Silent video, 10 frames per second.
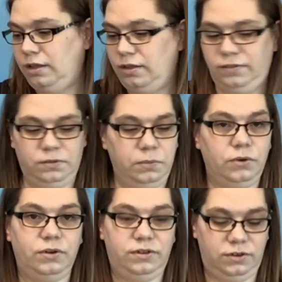So we're
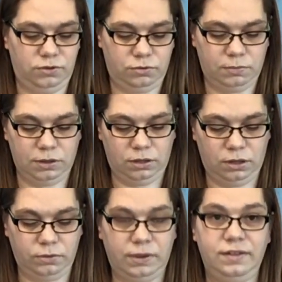going to do them
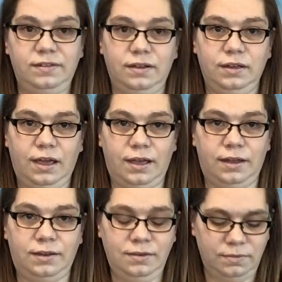long ways
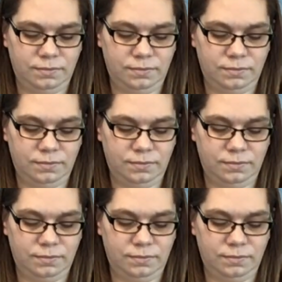again.